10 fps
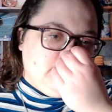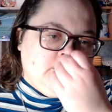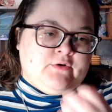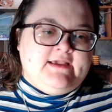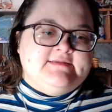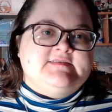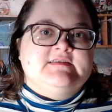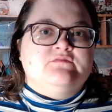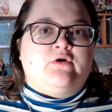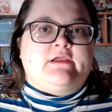Grace
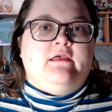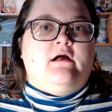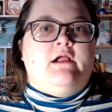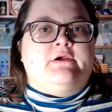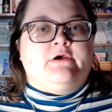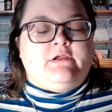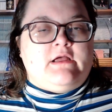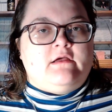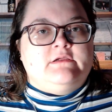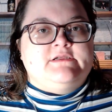is working on her
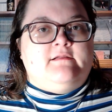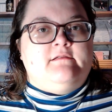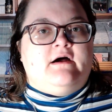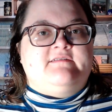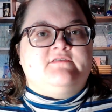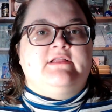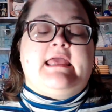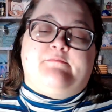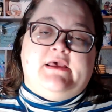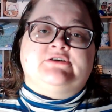young adult novel
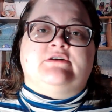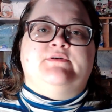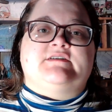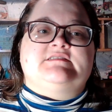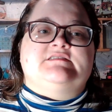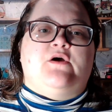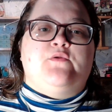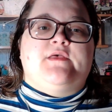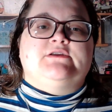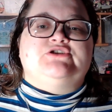and picture books, so
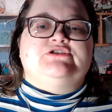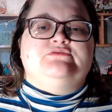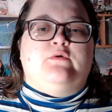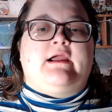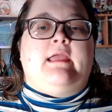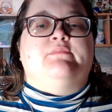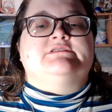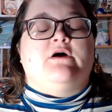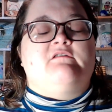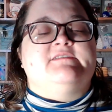then we're able
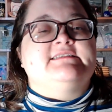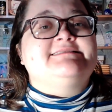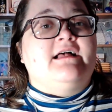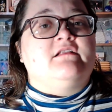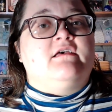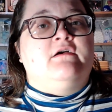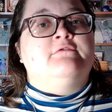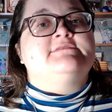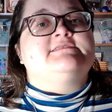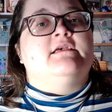to hopefully sell
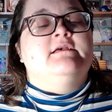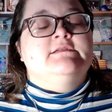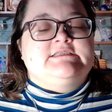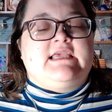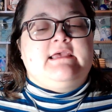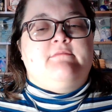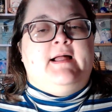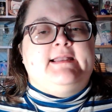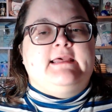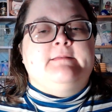those to get
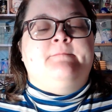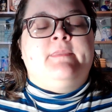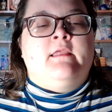money,